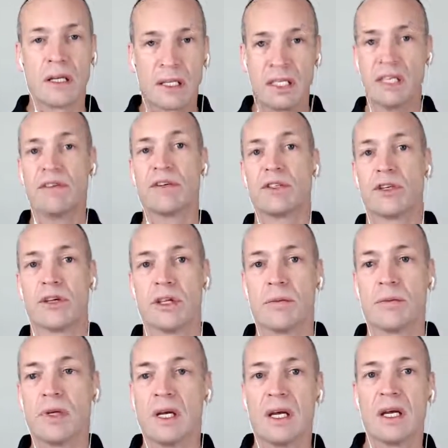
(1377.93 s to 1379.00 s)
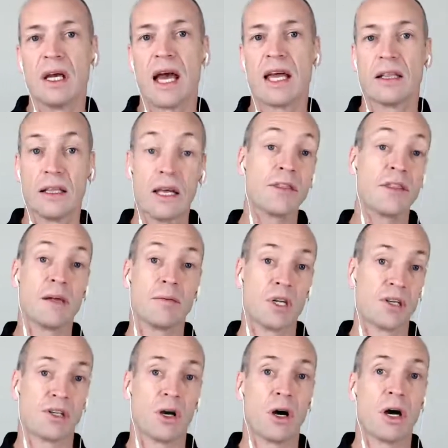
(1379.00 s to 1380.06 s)
give it to them and let them
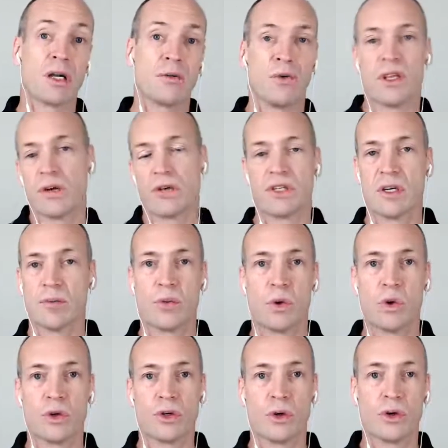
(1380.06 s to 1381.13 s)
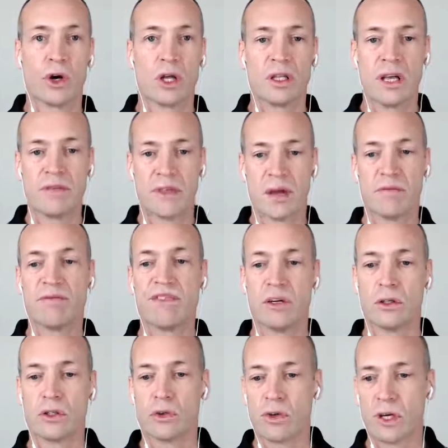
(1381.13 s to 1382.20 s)
decide whether it's important or not. Let them
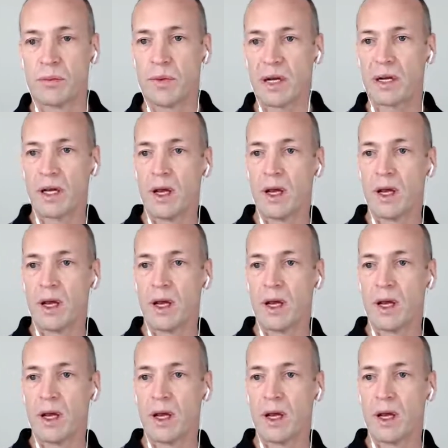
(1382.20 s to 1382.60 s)
filter it. But